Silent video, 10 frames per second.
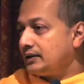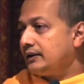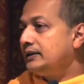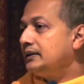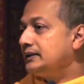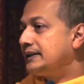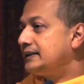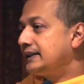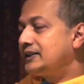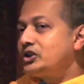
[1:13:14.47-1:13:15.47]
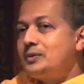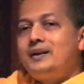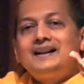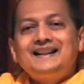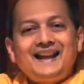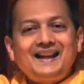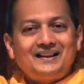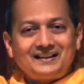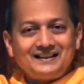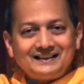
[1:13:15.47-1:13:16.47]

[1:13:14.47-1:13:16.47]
there's no, it's just shimmering air.